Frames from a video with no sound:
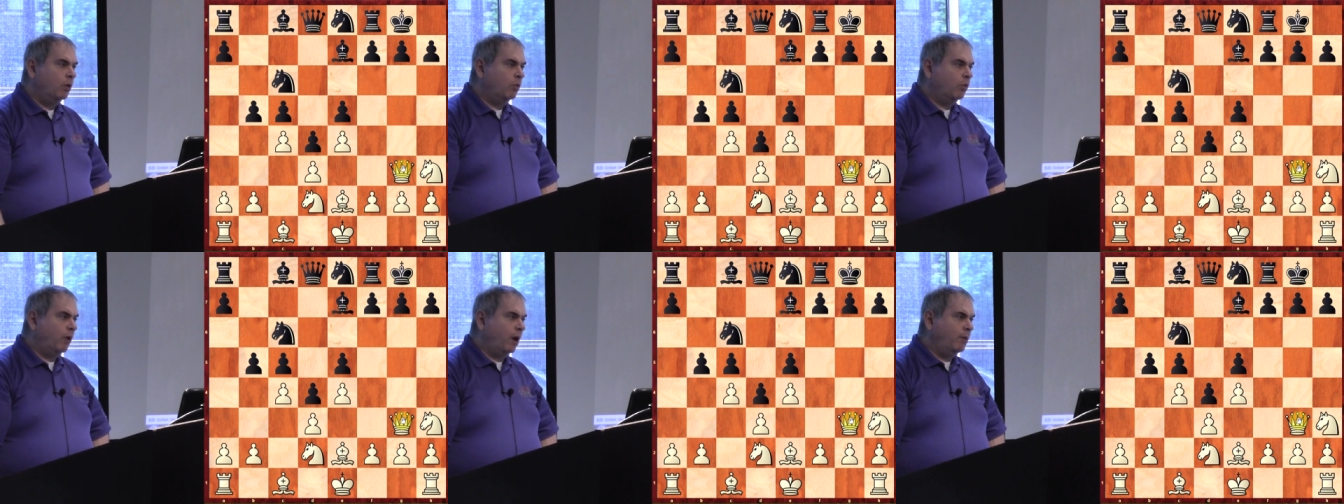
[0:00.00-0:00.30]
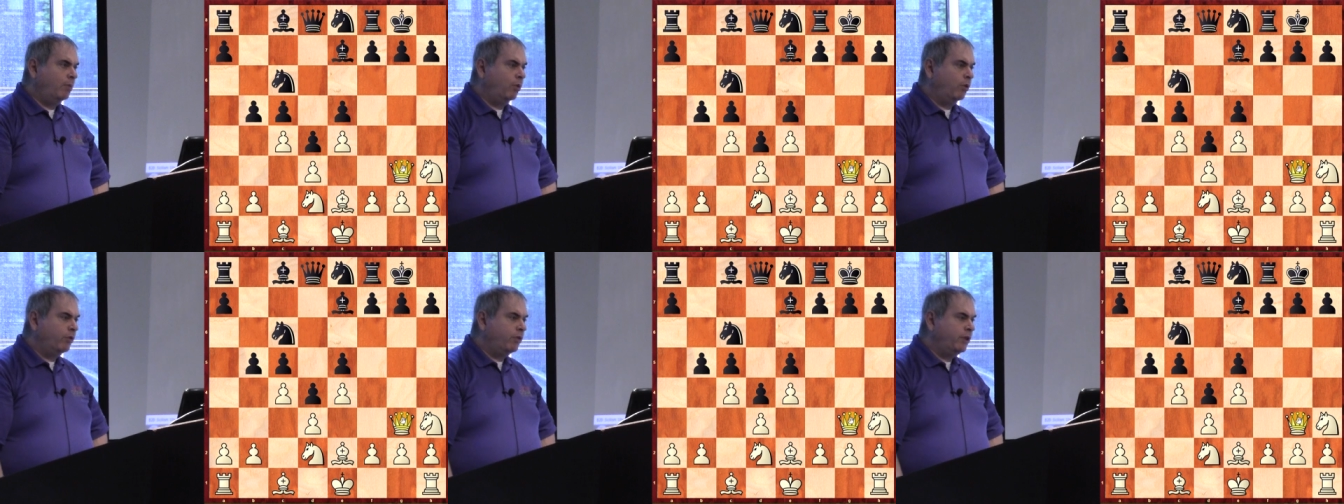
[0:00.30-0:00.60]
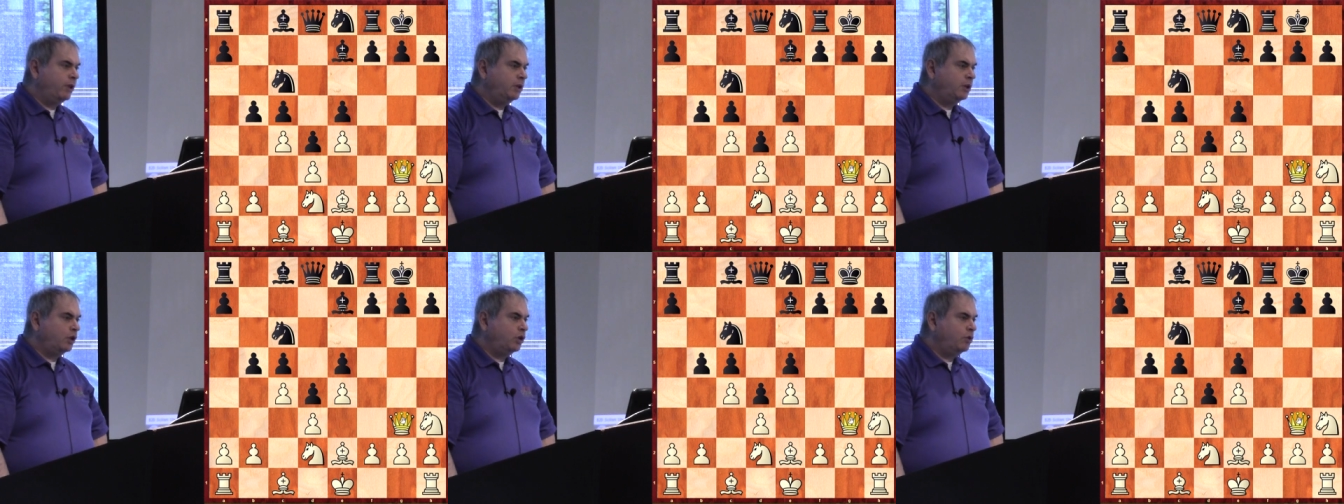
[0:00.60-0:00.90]
One more
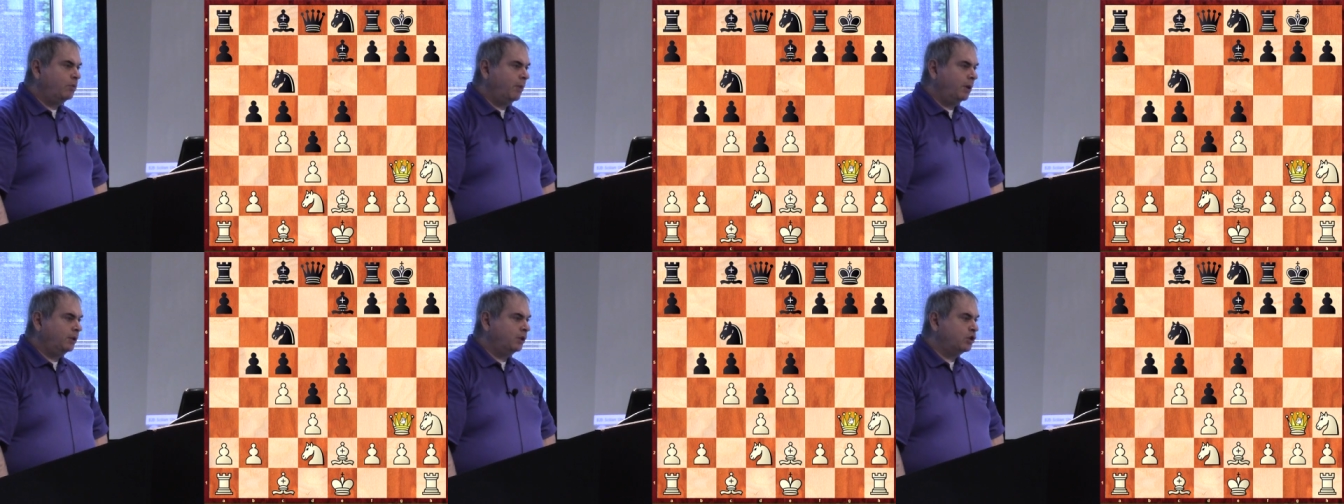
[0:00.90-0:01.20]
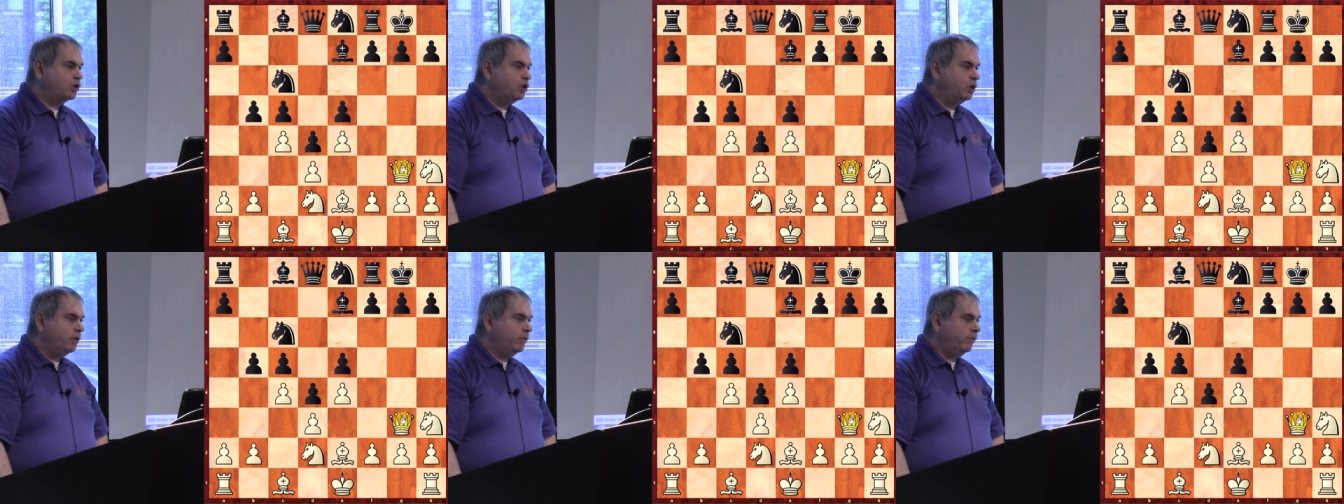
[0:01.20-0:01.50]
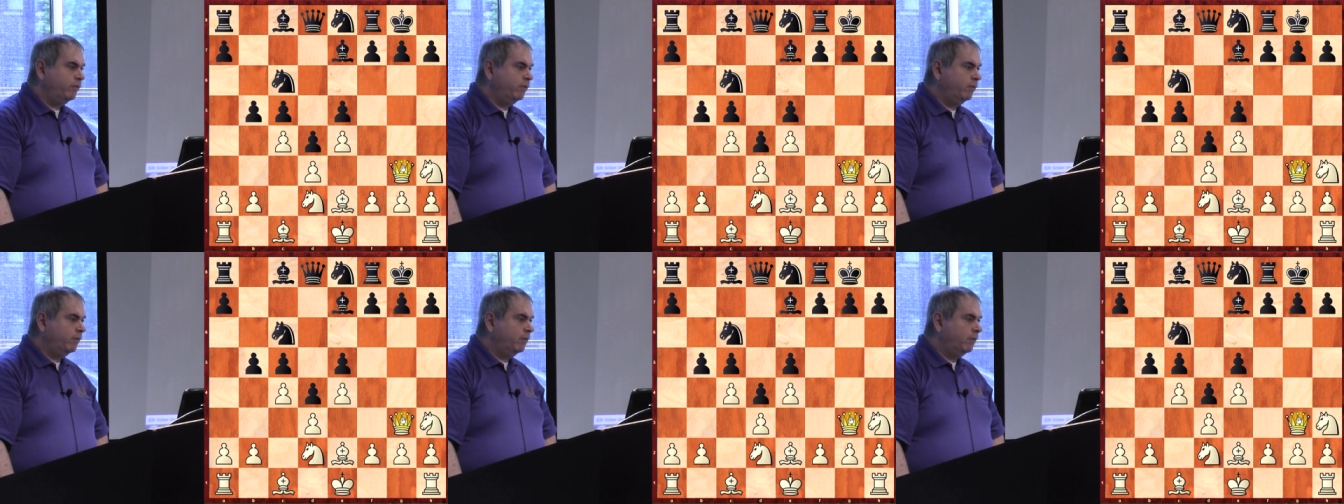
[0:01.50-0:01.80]
thing that you might
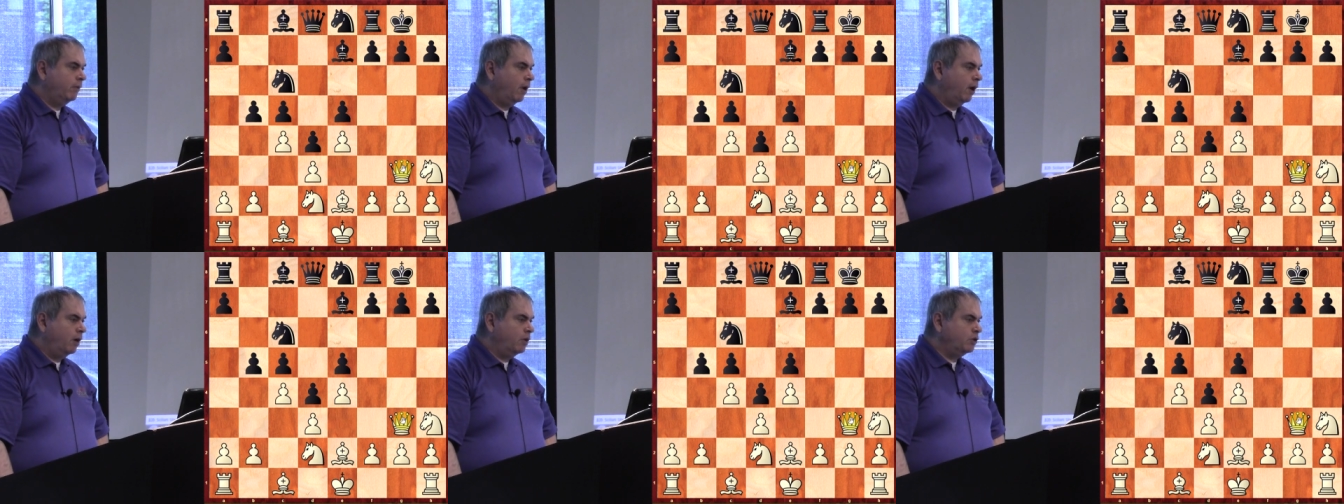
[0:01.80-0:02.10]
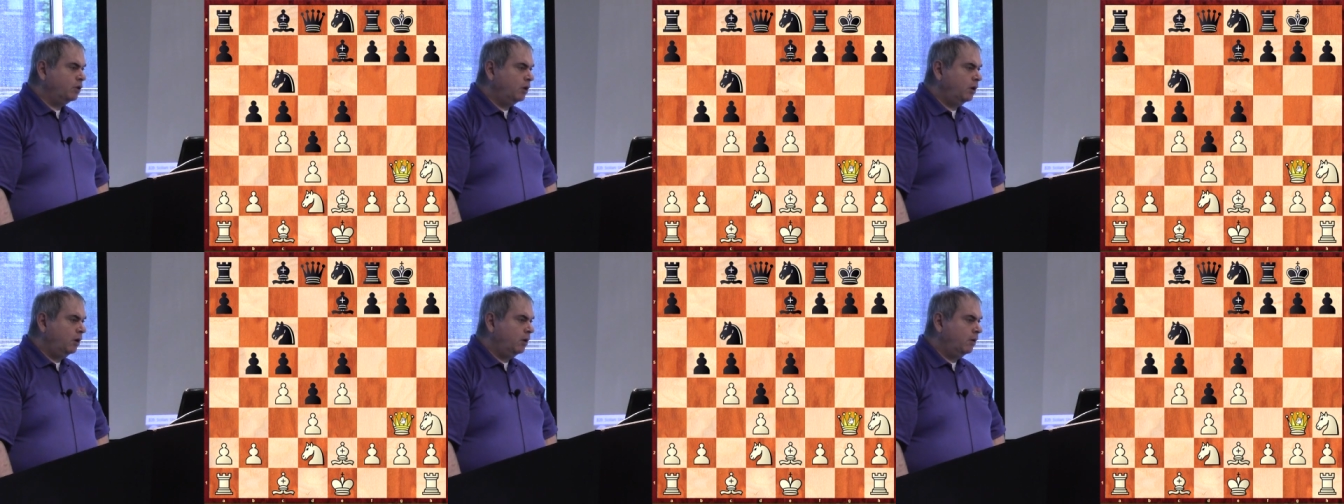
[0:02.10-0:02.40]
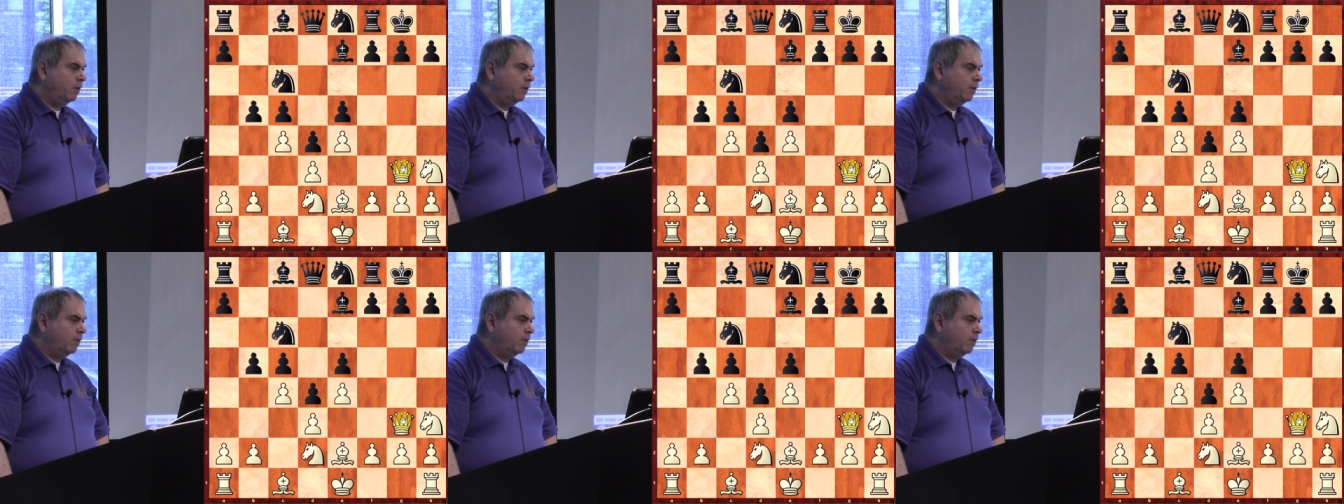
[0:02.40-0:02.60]
achieve, Arjun?